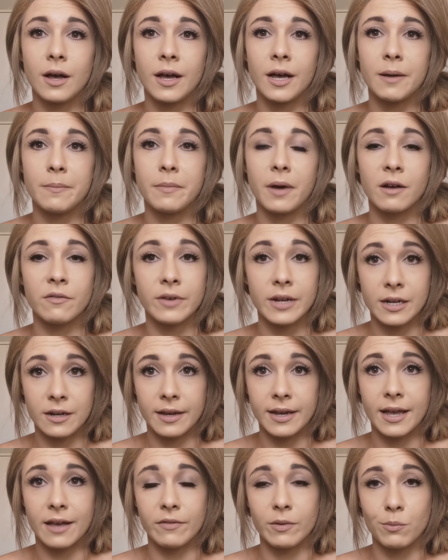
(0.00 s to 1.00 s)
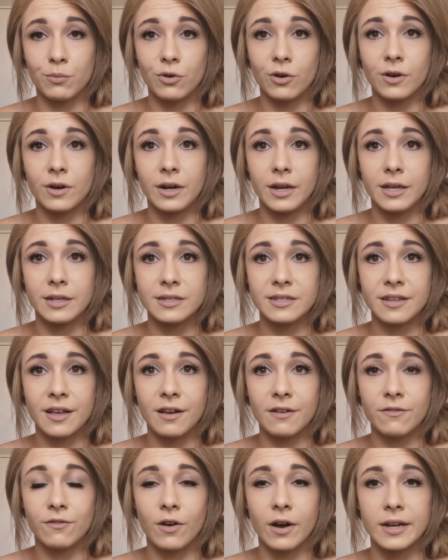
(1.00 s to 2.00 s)
I really like having broccoli in
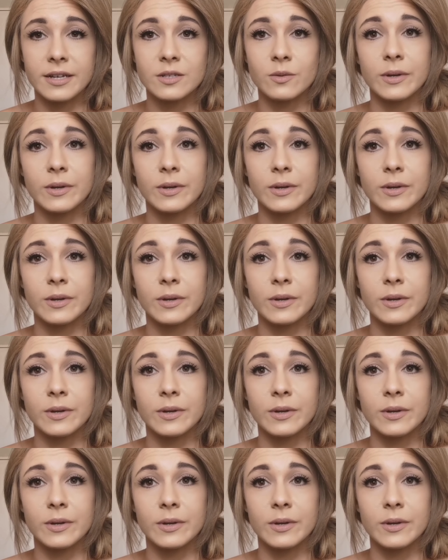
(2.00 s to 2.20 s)
stir fry,